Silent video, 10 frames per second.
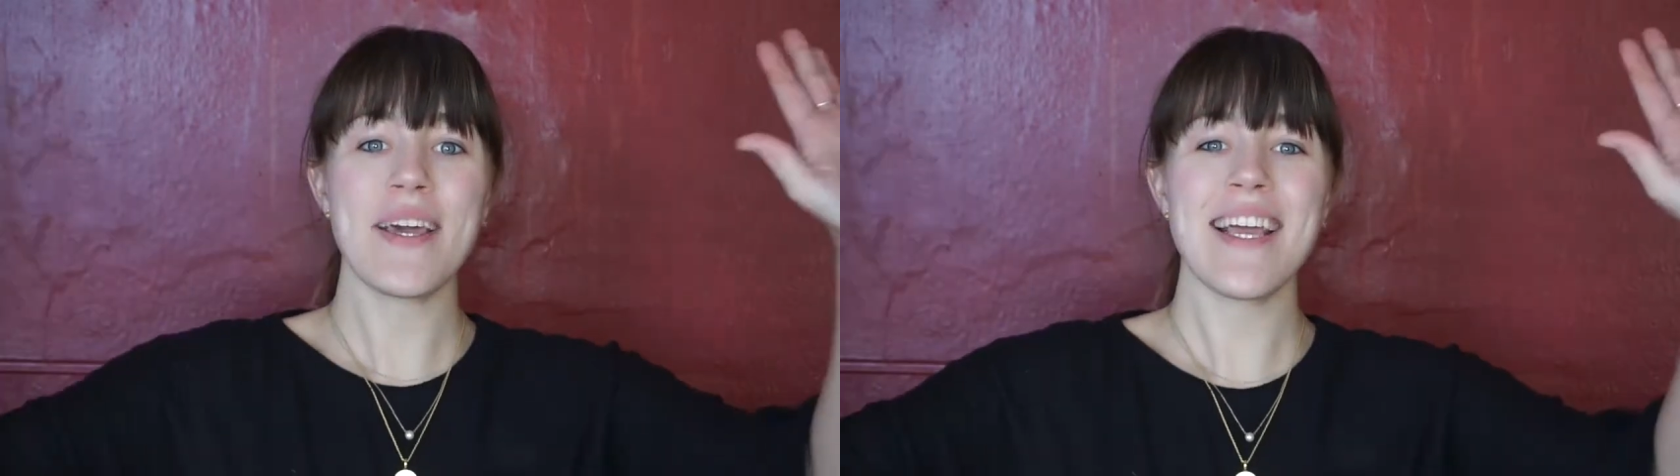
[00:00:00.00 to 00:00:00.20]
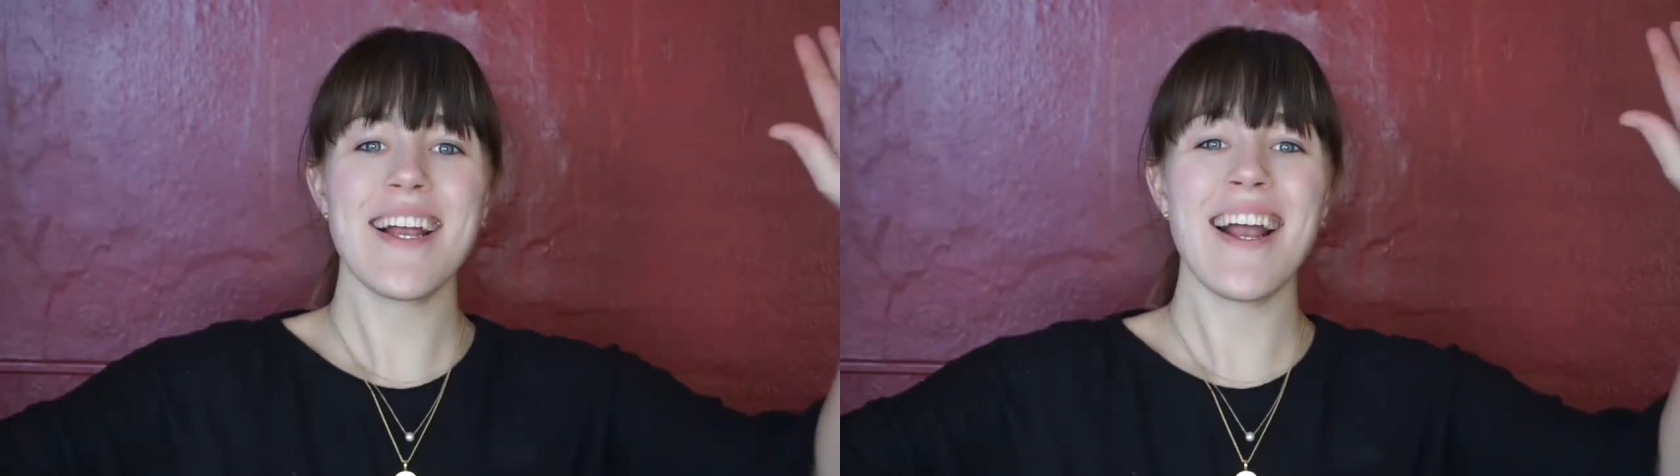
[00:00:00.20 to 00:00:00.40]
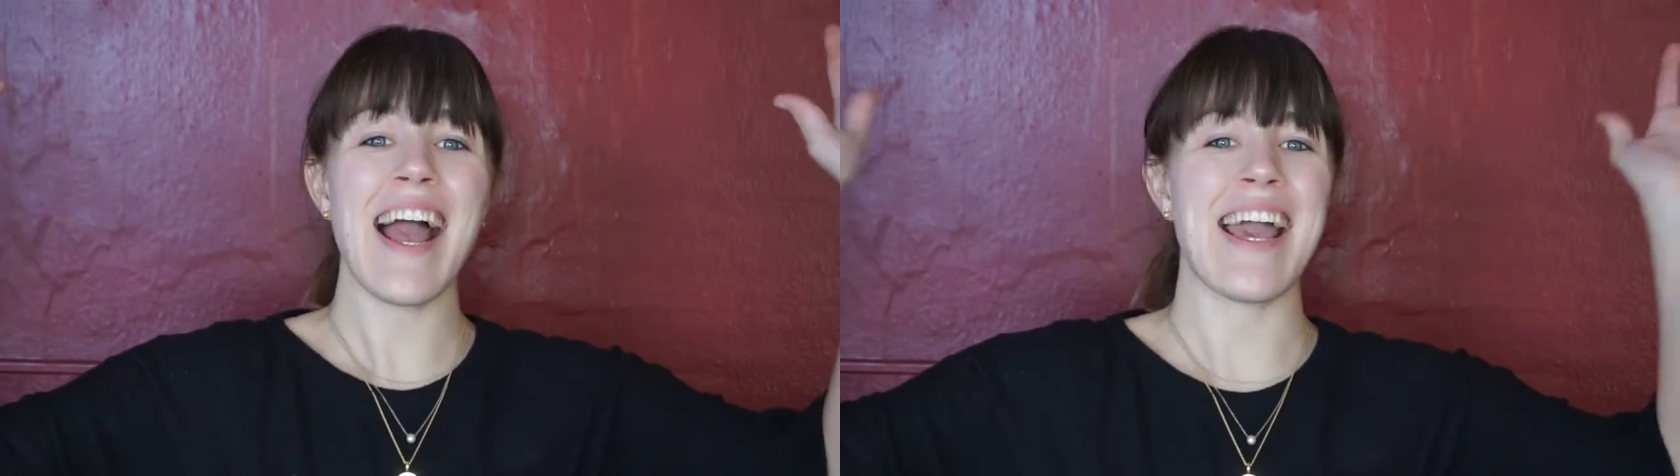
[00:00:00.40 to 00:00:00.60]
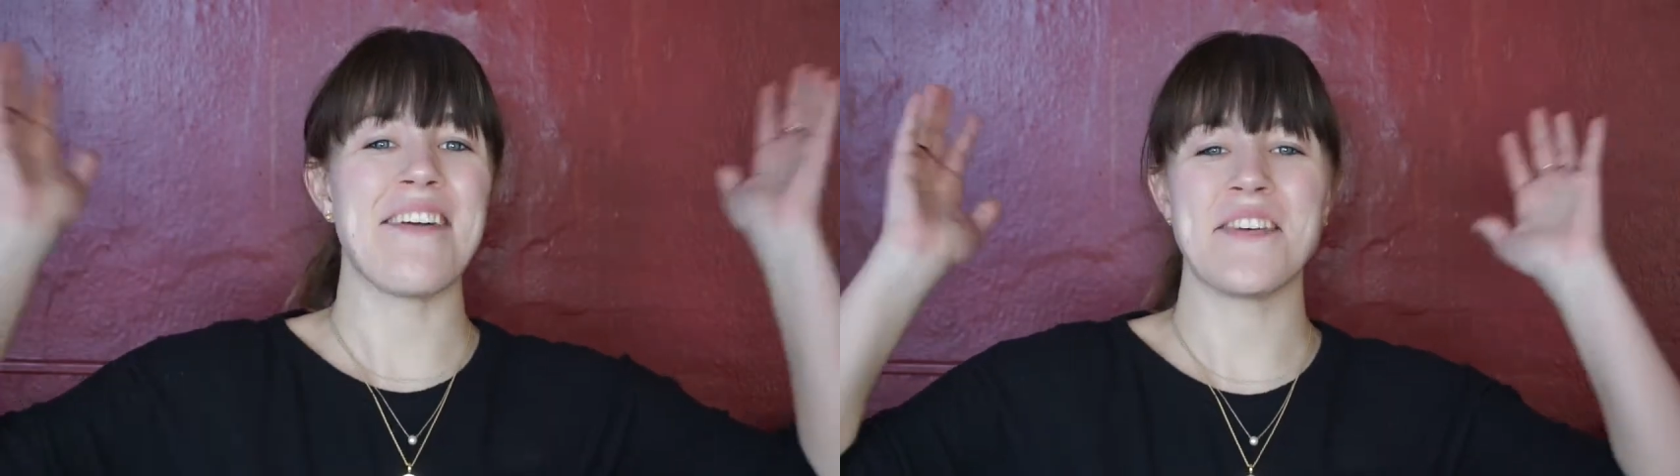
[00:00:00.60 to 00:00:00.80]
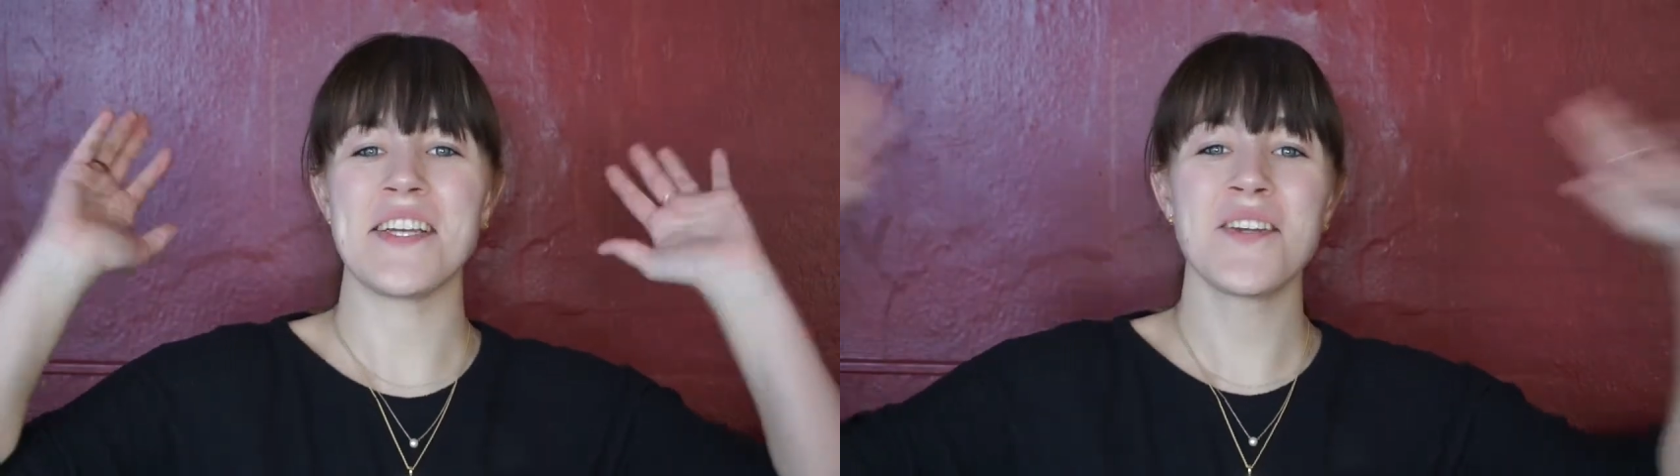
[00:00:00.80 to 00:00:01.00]
year, I
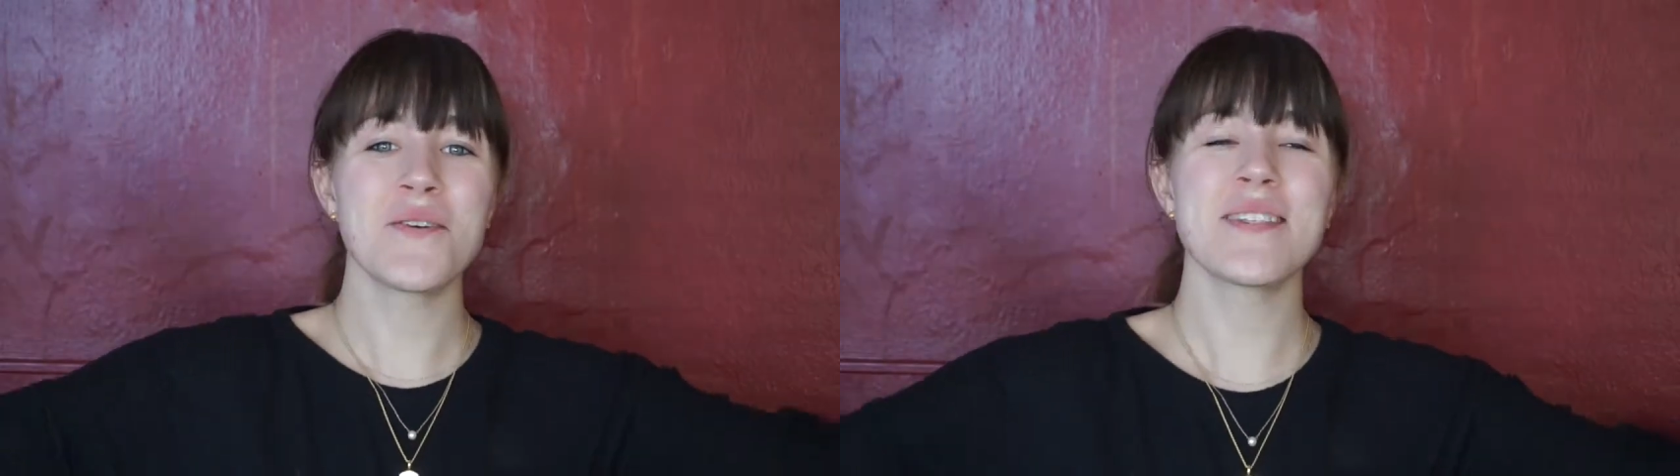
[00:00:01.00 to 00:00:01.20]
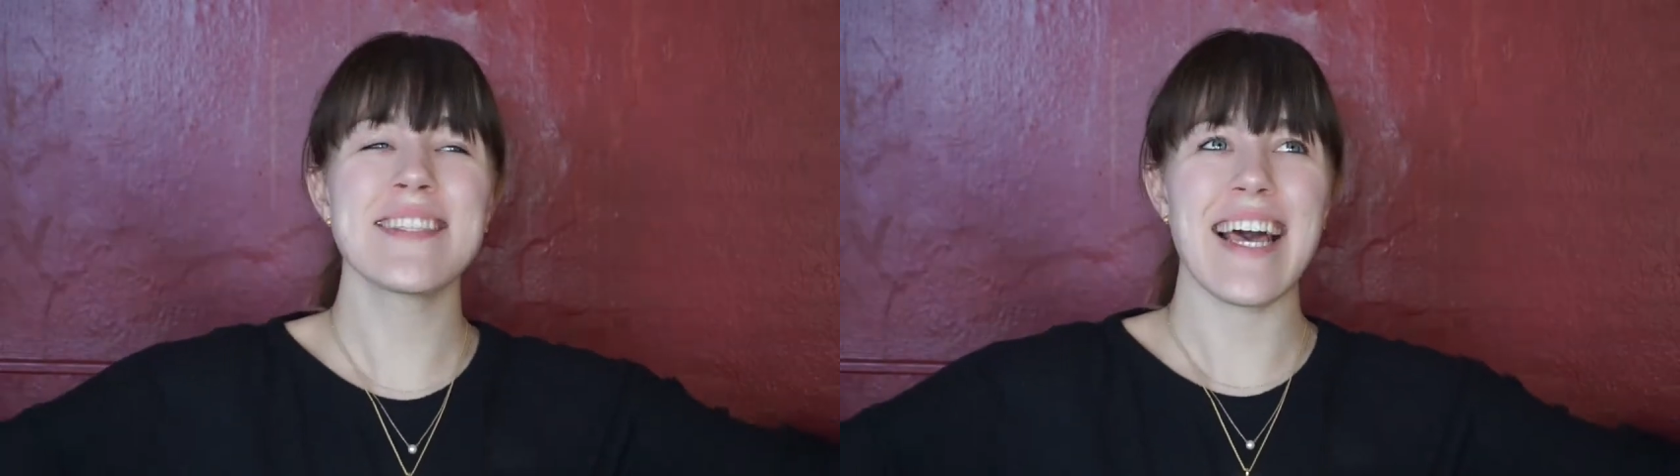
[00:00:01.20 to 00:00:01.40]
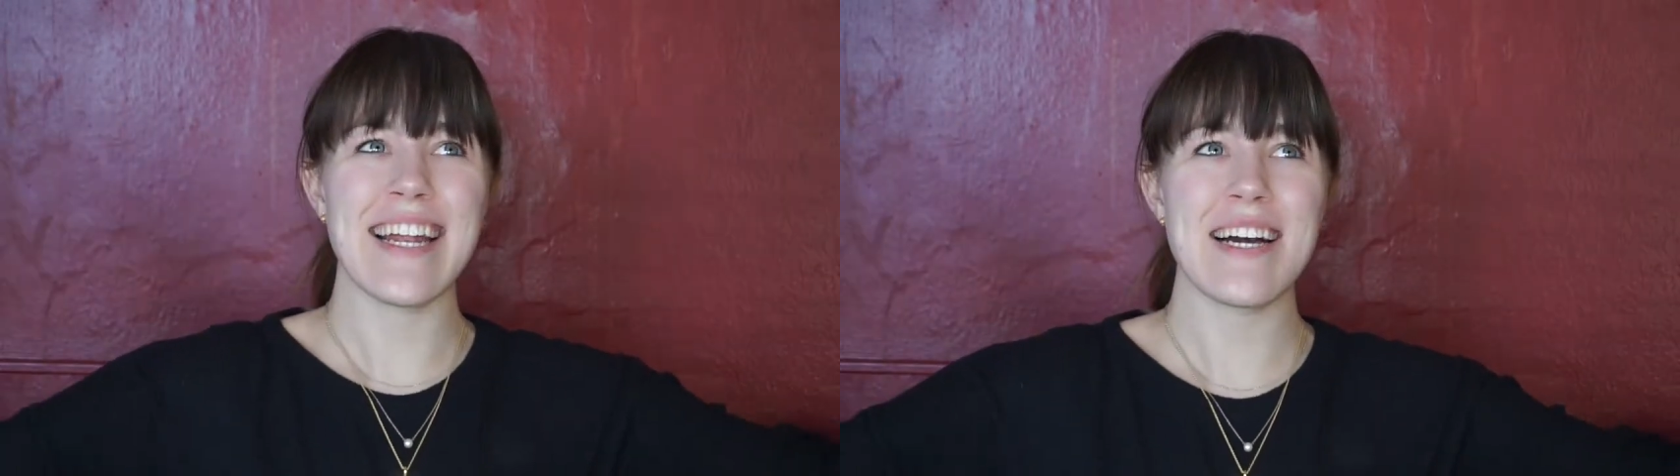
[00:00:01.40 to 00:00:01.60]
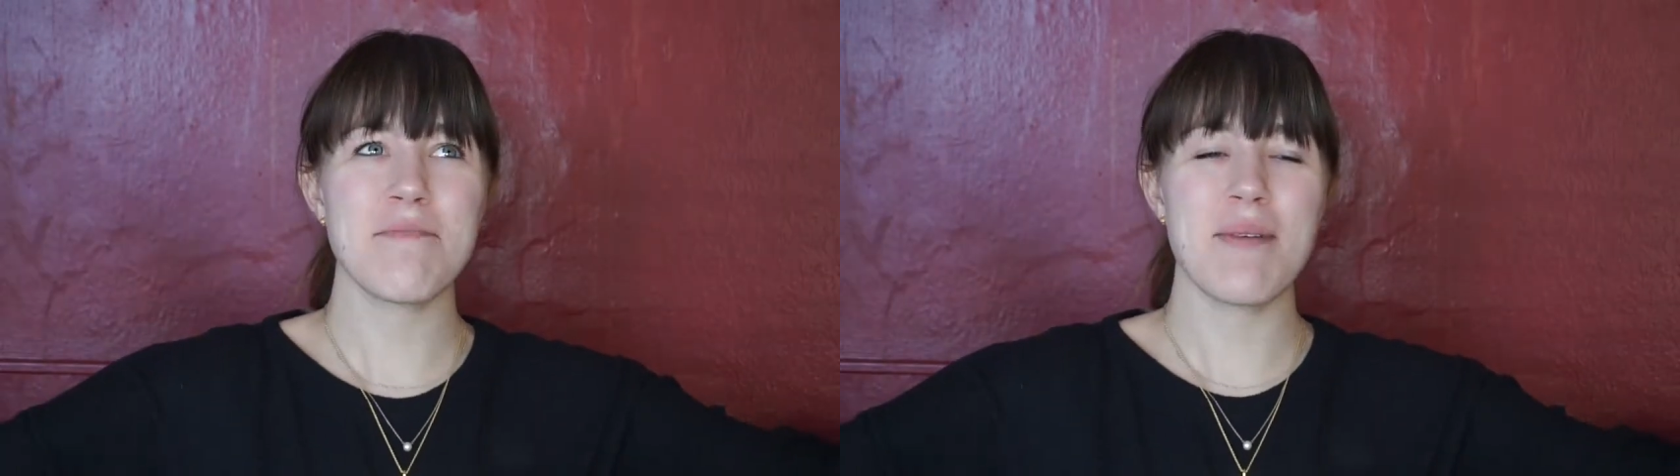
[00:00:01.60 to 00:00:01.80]
have a new setup,